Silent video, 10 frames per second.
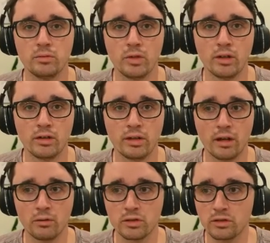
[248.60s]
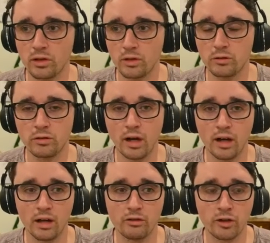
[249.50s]
there was no
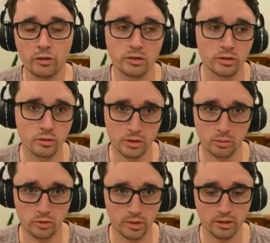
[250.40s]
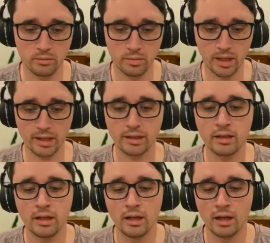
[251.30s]
Foden or De Bruyne playing.
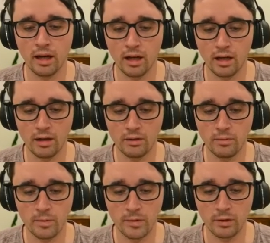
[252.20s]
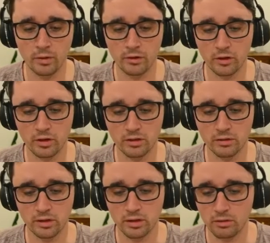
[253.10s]
We've got Gundogan,
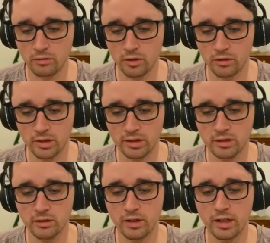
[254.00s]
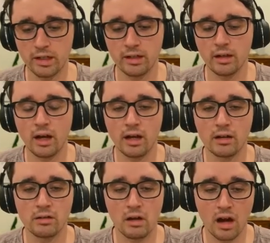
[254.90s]
Rodri, Silva here.
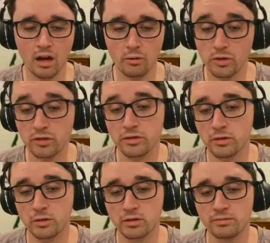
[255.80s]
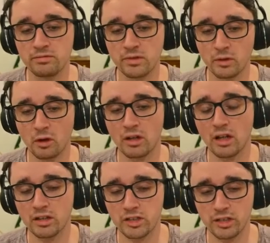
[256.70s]
I would have thought last
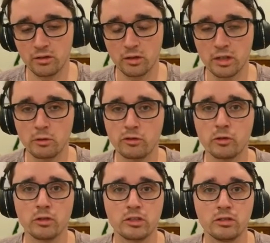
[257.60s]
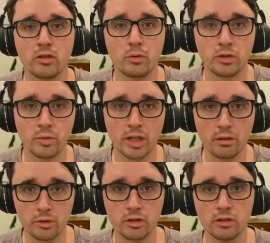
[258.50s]
year or year before Silva would have been able to
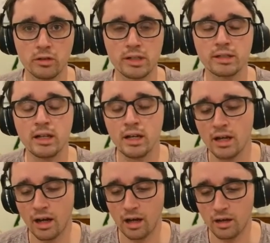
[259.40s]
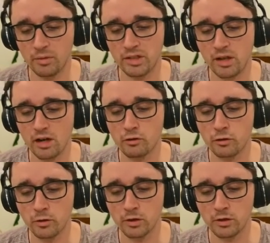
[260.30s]
do this, but he's kind of fallen
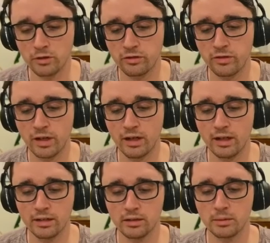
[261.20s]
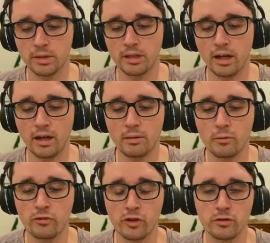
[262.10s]
off a little bit.
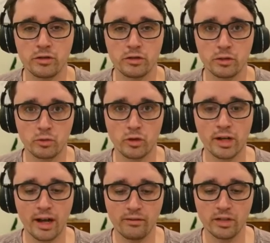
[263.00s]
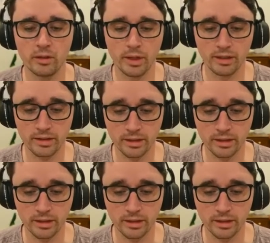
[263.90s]
Foden and De Bruyne have the ability